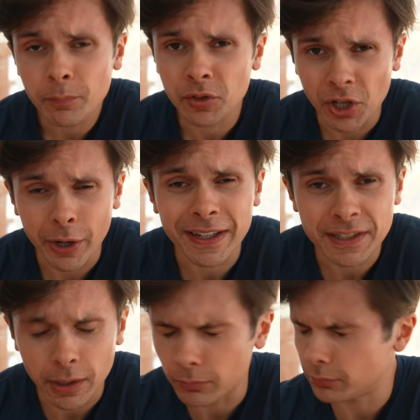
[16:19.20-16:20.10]
Here I
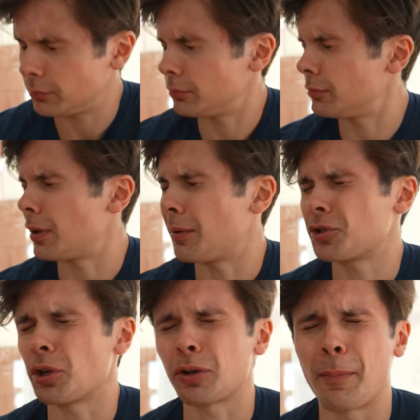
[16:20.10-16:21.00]
sit,
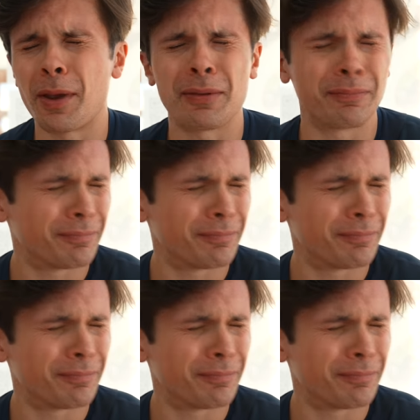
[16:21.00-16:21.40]
choking on meat.